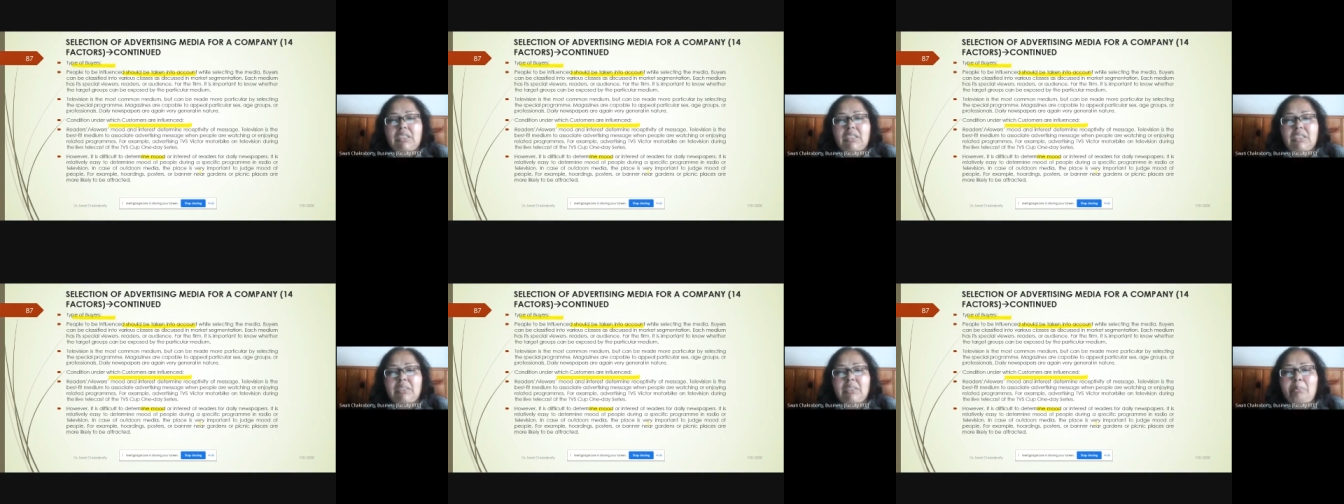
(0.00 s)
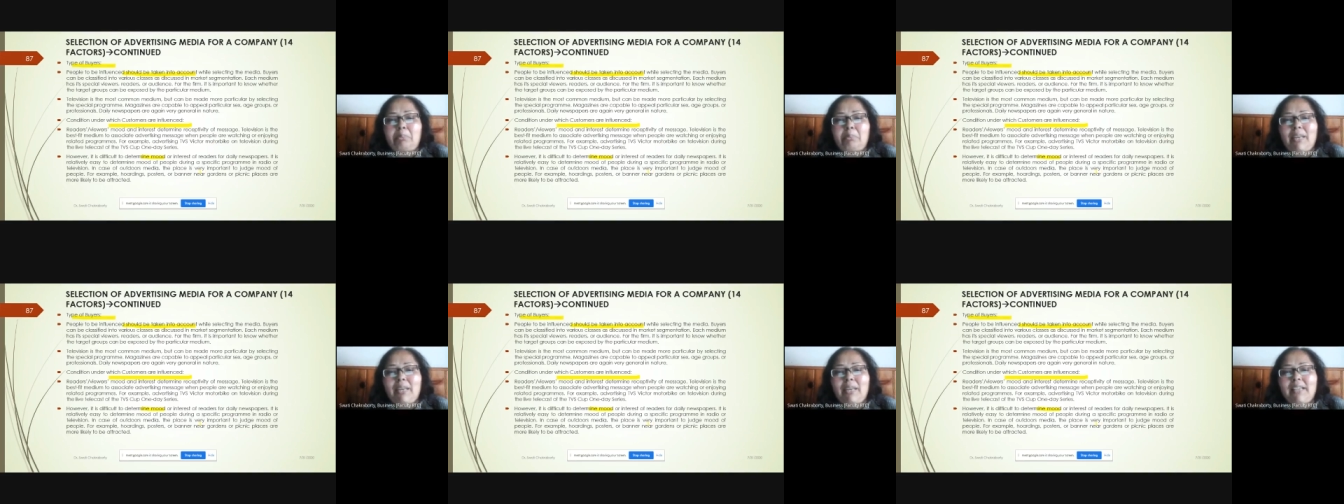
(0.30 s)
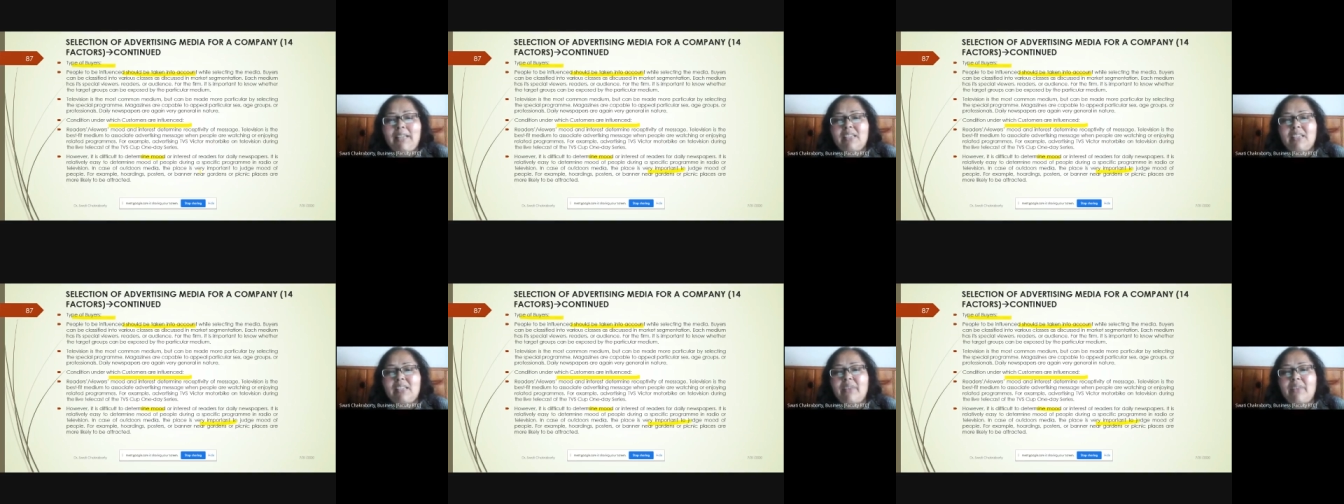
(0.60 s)
place is
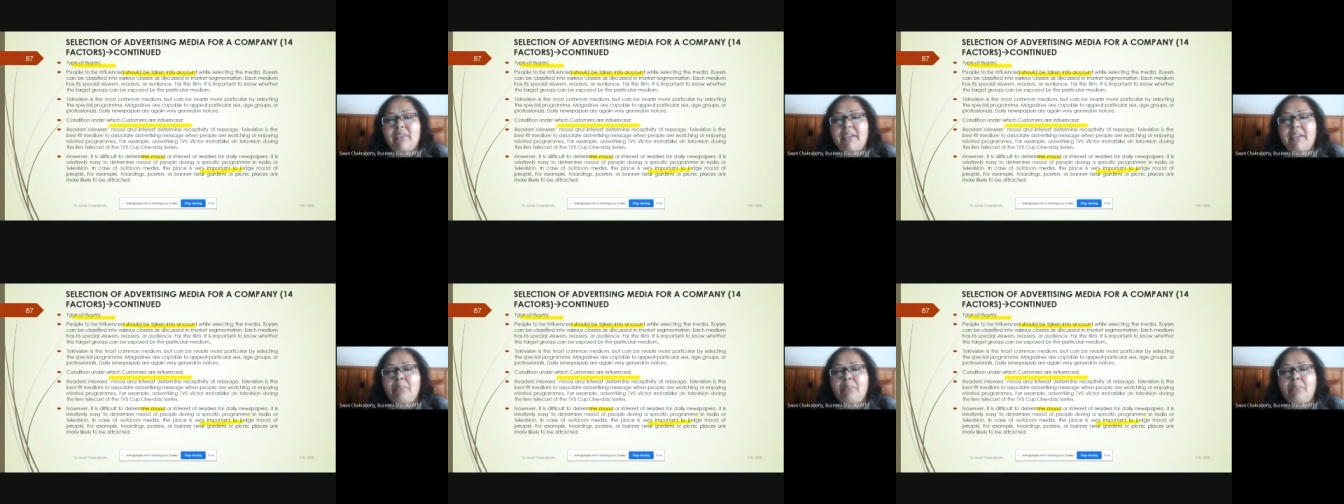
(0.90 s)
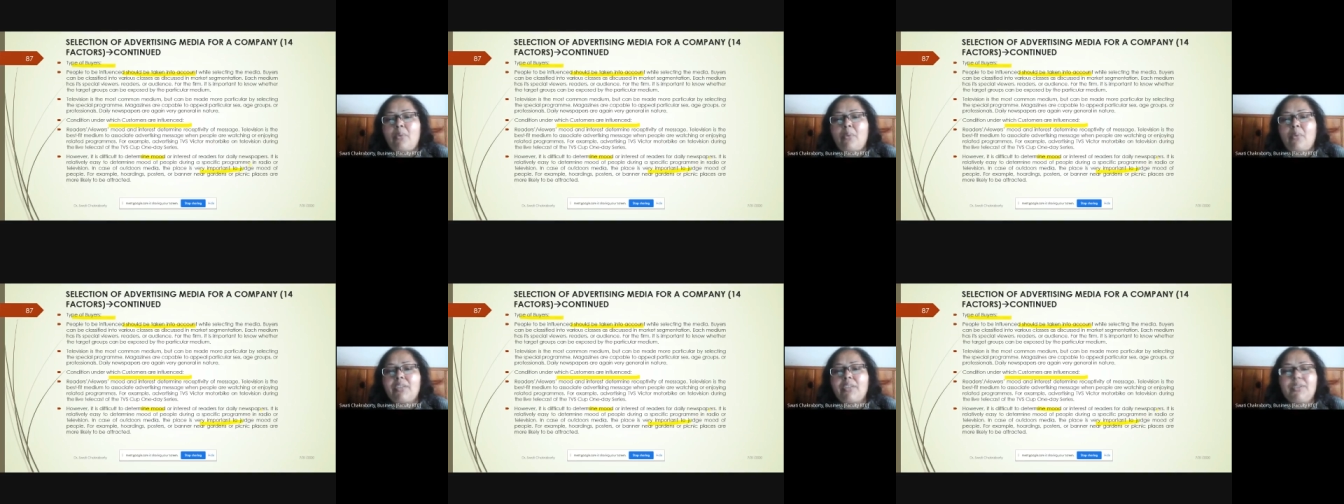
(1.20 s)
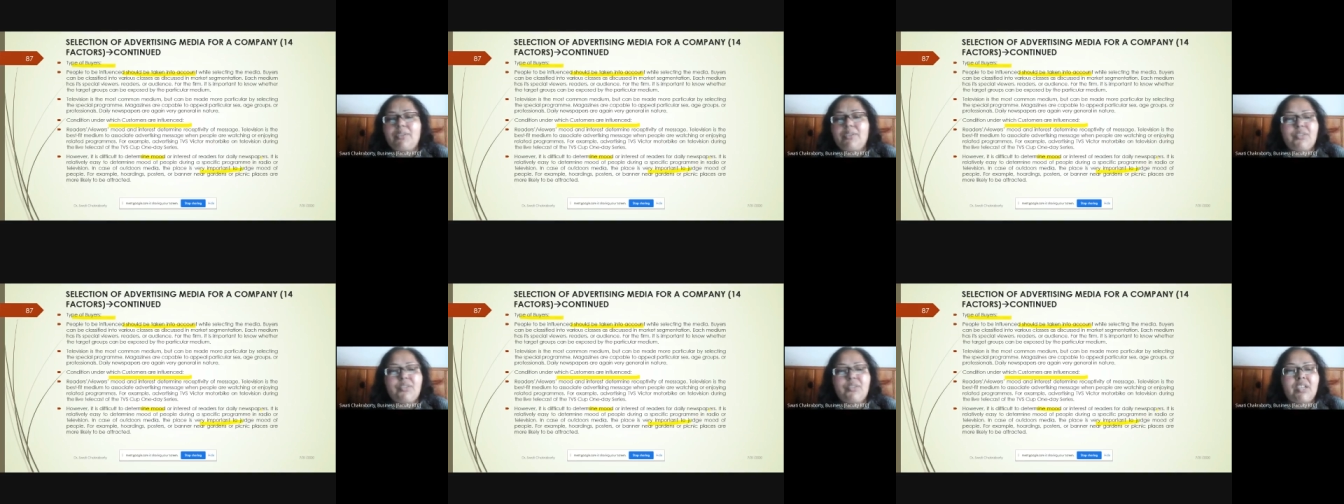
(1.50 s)
very important to
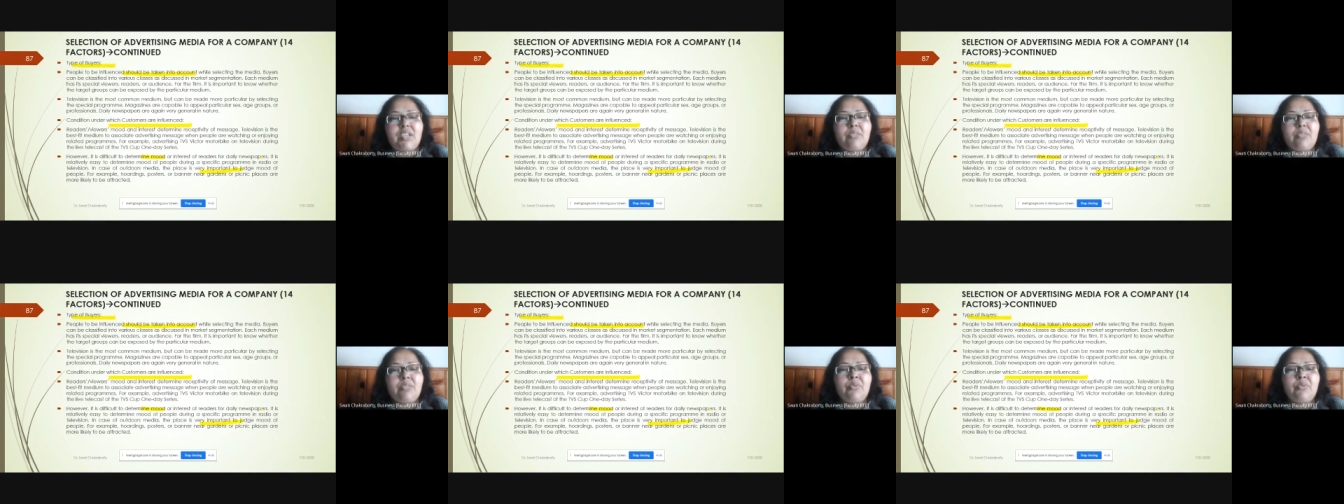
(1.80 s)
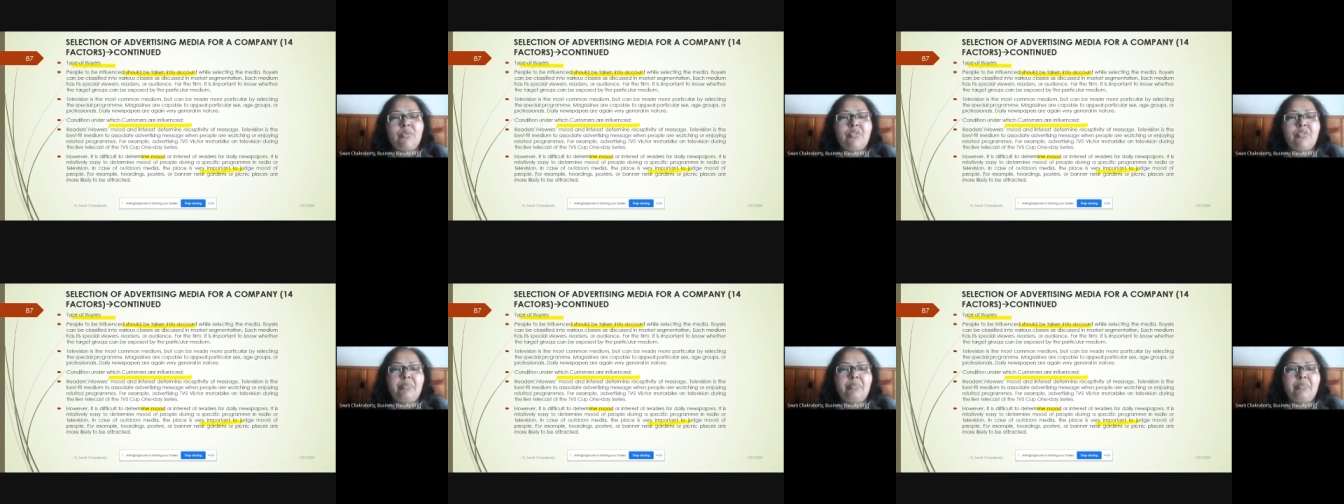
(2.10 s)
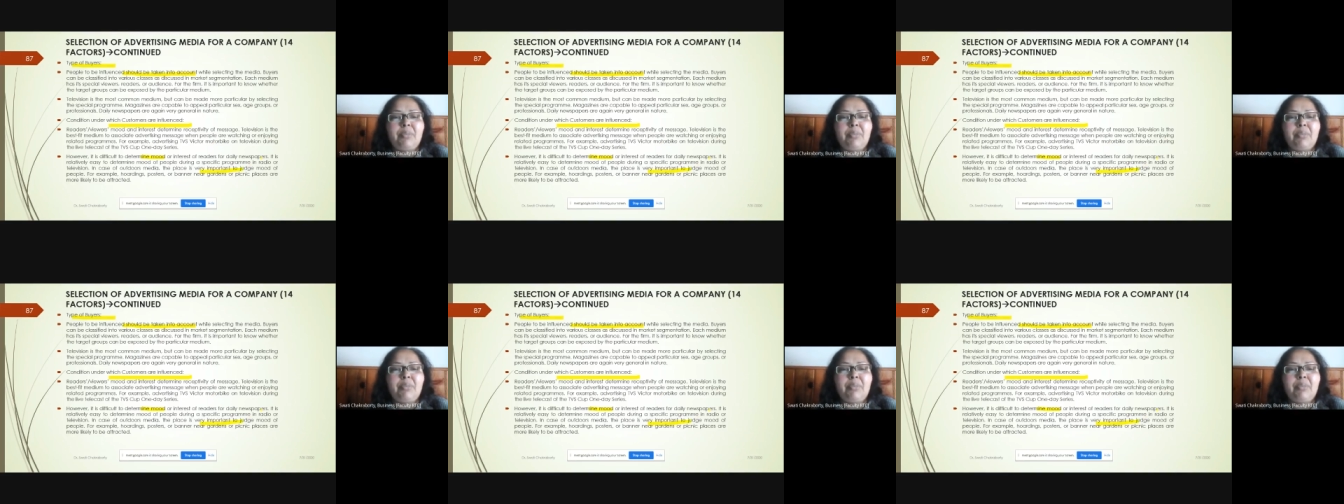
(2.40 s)
judge mood of people.